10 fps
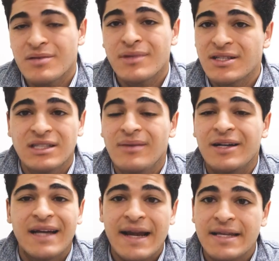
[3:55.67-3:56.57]
does it in
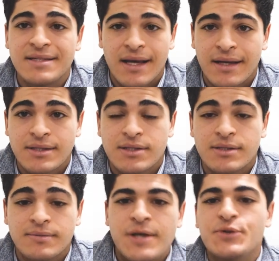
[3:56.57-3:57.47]
about 90
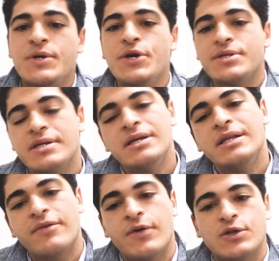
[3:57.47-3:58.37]
seconds. And so here's the key
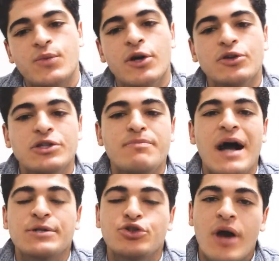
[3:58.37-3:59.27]
difference. We don't just
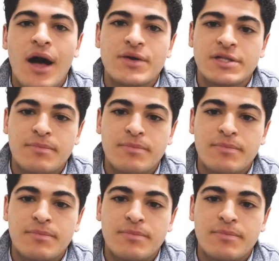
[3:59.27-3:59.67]
match trials to